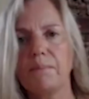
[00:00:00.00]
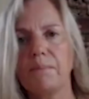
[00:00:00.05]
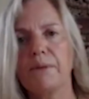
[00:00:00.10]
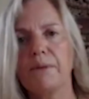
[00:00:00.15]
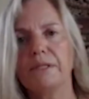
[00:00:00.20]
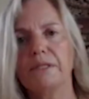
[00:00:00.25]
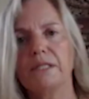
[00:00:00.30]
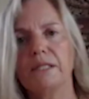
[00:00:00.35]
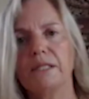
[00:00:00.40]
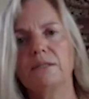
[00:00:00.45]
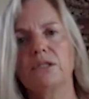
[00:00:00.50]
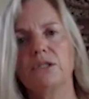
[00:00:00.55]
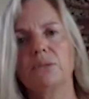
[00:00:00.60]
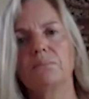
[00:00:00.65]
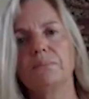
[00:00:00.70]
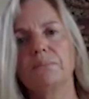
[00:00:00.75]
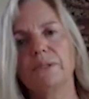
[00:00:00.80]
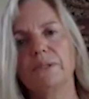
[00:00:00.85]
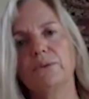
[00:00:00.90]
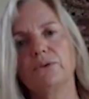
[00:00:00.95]
but then to
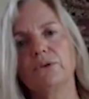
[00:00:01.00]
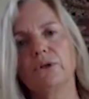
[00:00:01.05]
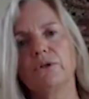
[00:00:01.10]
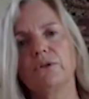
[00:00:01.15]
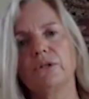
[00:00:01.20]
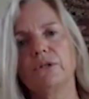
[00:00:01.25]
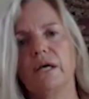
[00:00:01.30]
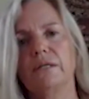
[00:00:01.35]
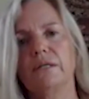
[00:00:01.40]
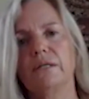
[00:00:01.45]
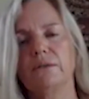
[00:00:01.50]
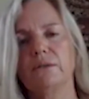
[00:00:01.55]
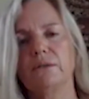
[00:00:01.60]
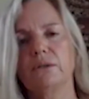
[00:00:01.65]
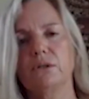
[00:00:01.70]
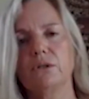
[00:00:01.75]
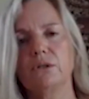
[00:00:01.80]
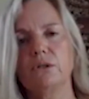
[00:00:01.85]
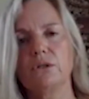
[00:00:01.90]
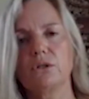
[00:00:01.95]
build on that
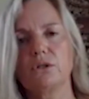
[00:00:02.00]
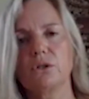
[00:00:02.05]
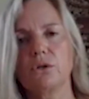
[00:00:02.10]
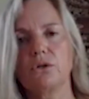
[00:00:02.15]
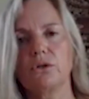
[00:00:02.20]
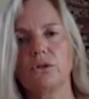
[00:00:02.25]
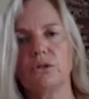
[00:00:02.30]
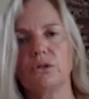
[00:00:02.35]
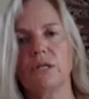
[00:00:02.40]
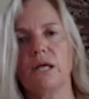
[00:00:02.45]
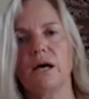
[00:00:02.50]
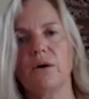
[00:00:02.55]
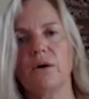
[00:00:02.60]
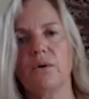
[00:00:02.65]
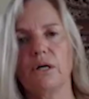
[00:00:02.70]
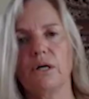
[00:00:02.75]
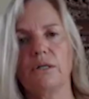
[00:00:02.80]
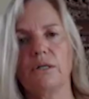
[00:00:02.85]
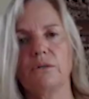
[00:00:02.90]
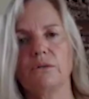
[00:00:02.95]
so that now
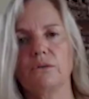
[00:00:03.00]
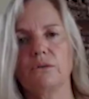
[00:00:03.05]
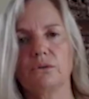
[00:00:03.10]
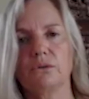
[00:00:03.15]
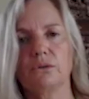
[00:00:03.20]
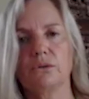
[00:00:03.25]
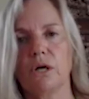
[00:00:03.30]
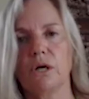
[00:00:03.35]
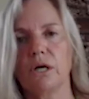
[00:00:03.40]
I